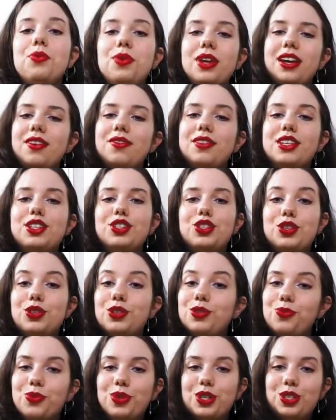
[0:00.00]
we have these
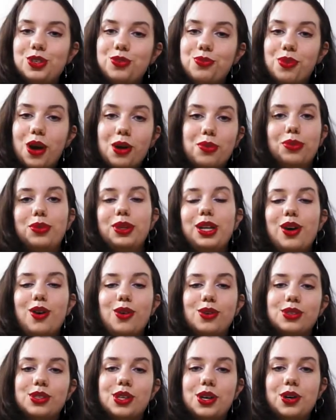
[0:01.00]
shoes, which you probably
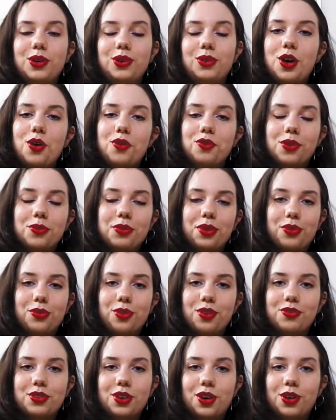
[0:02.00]
also know from the
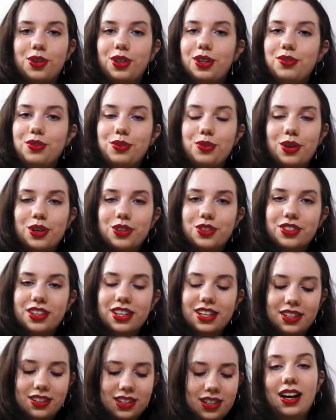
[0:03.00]
thrift haul if you watched
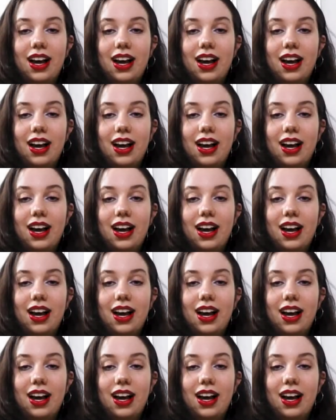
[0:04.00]
that.